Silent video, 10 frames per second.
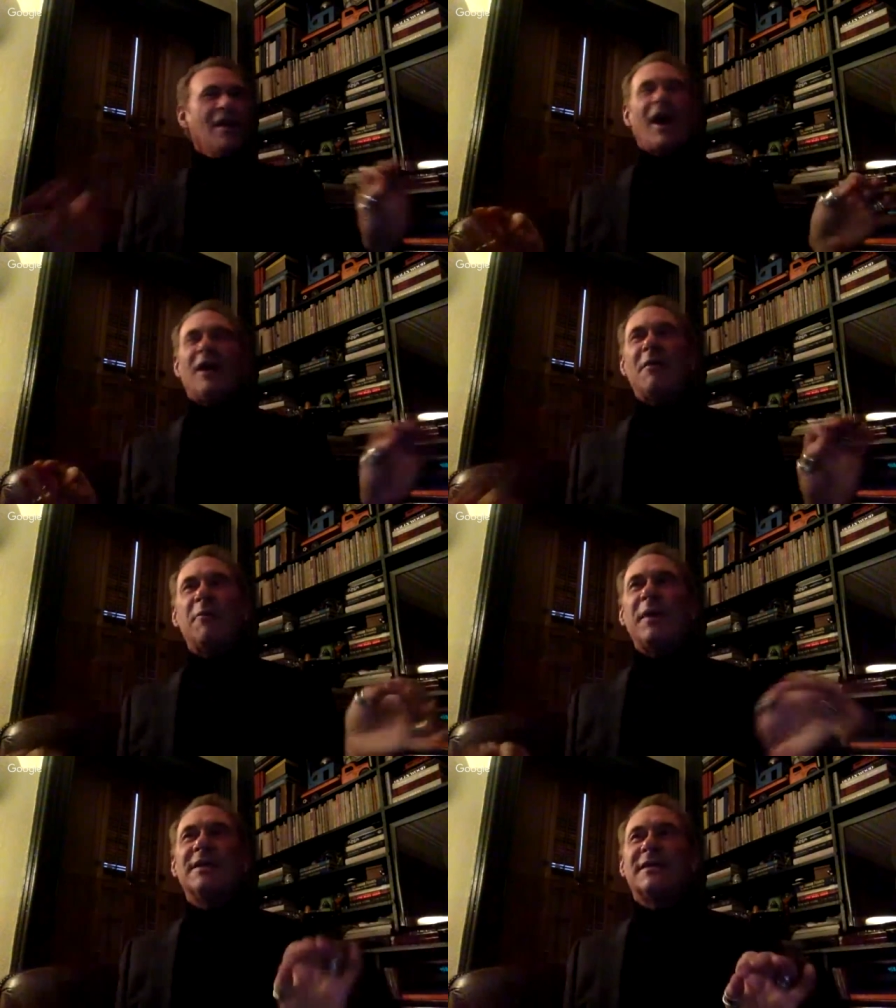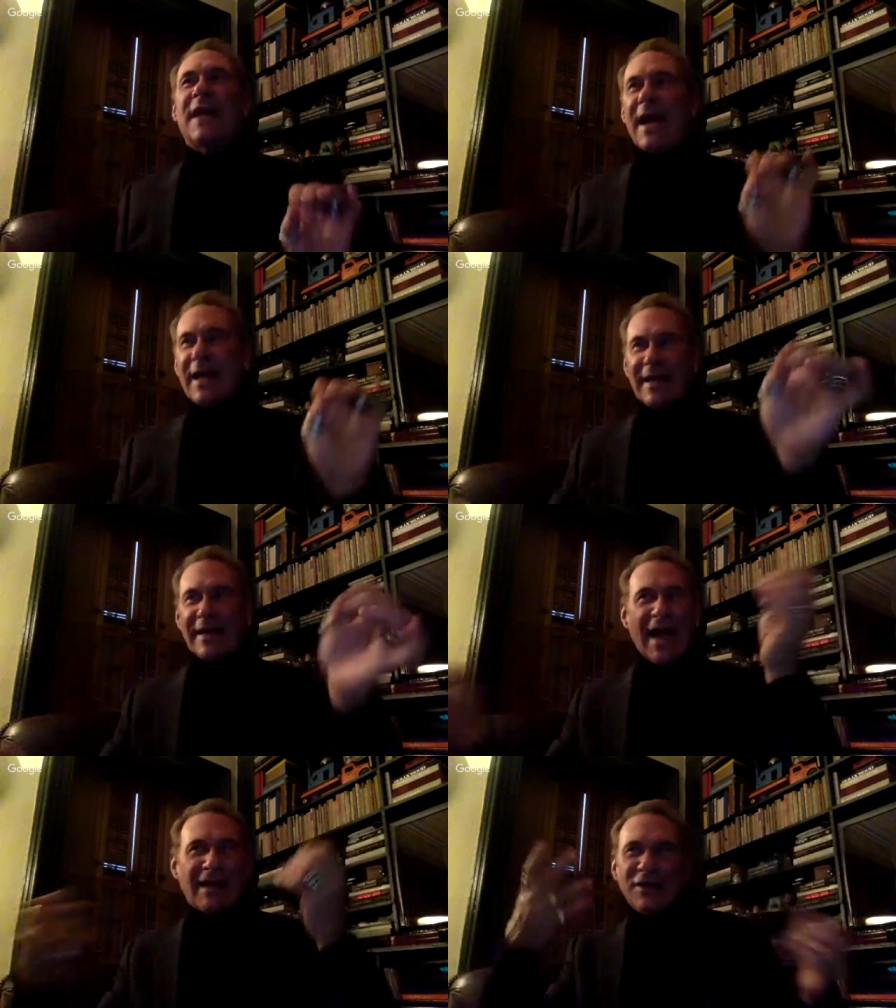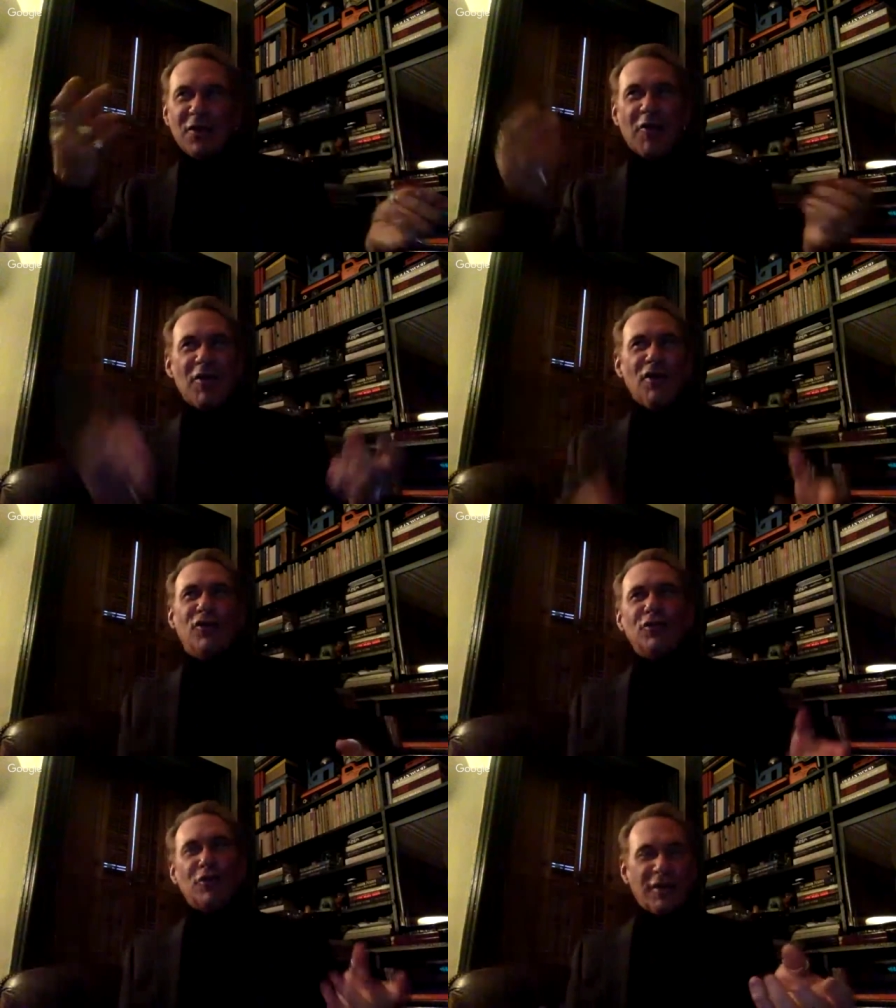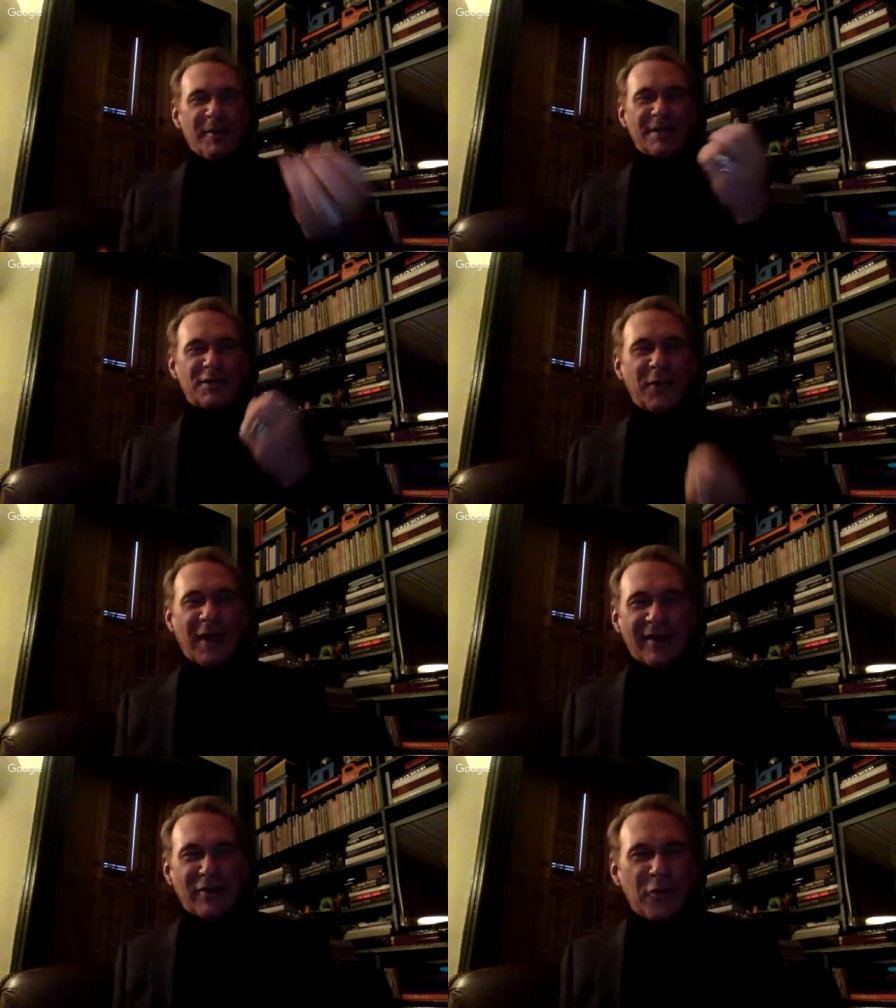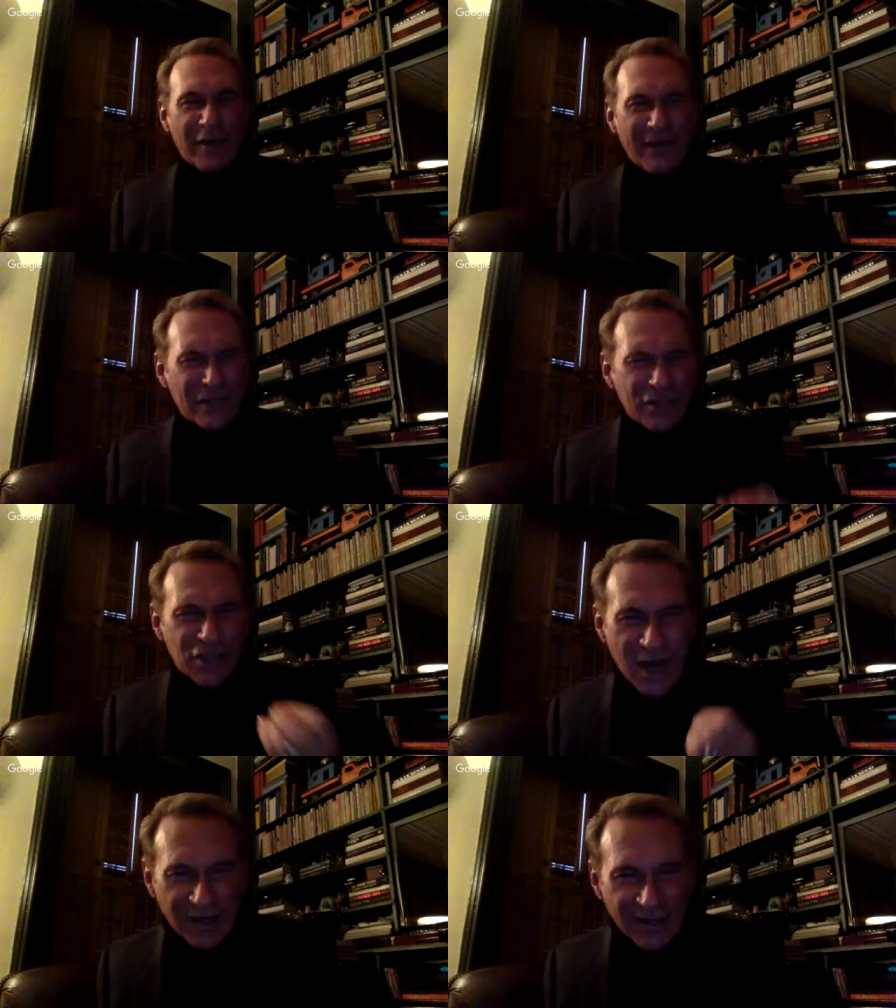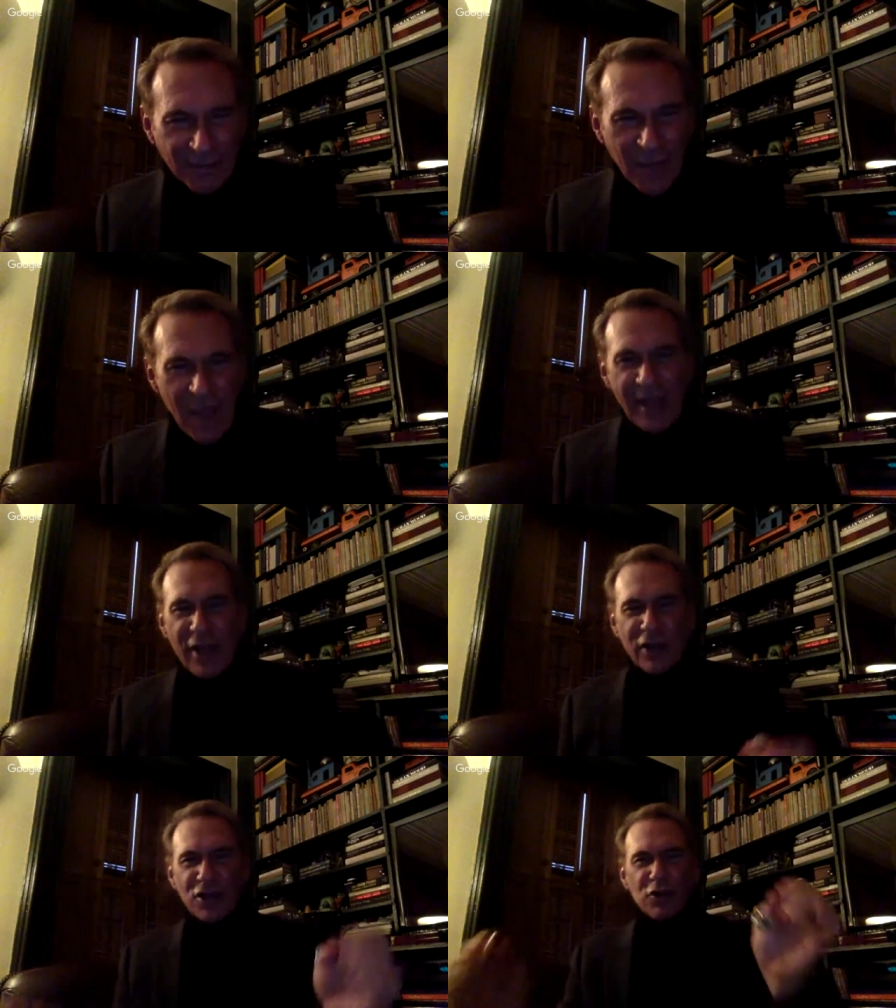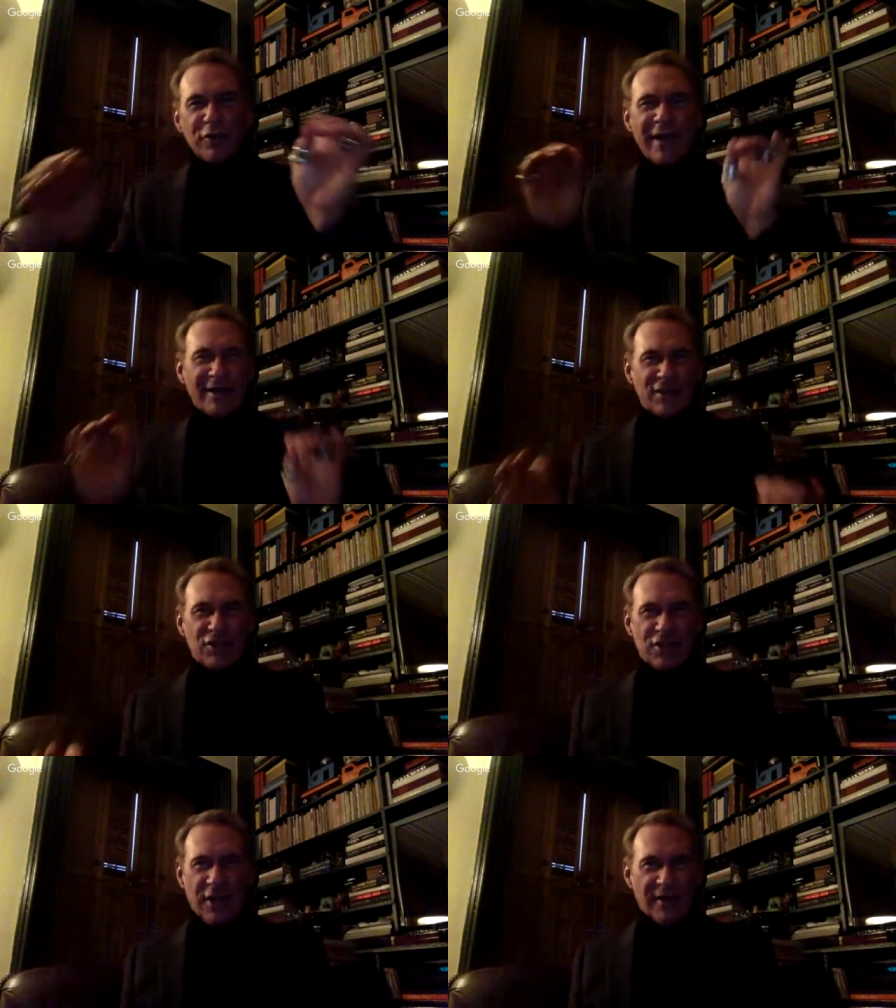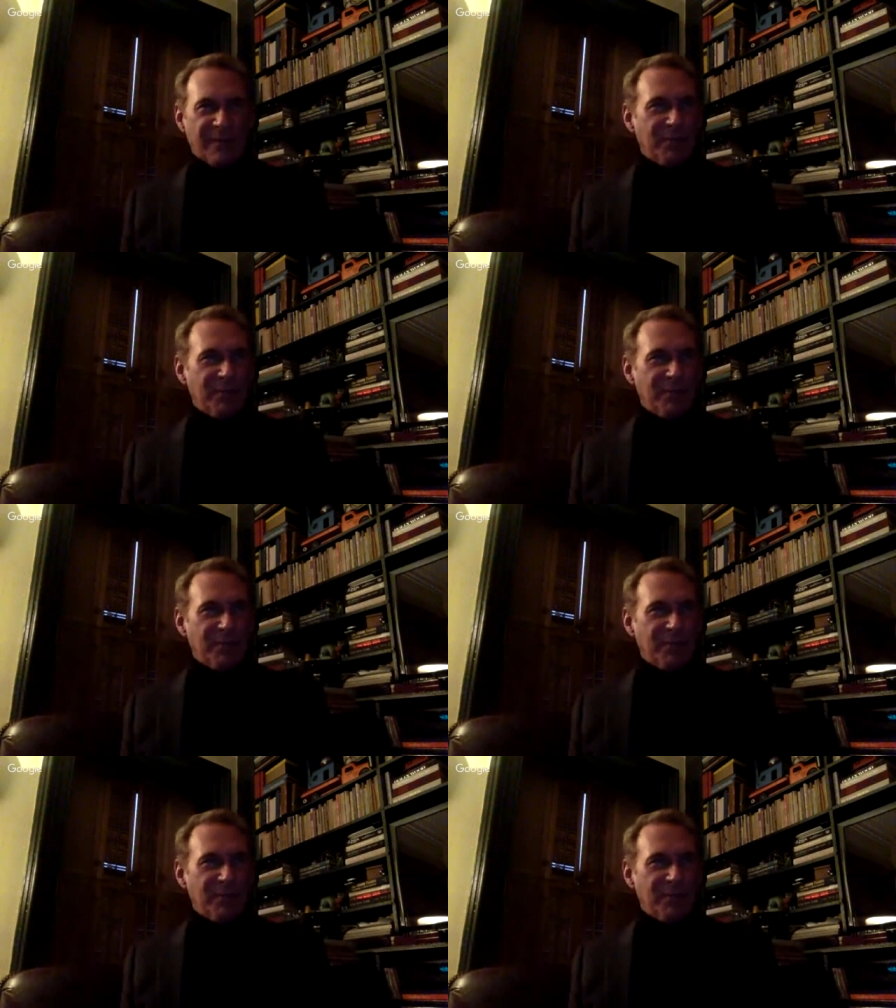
I remember he said, Halino, you know the best way to wear this shirt. He goes, you take the shirt.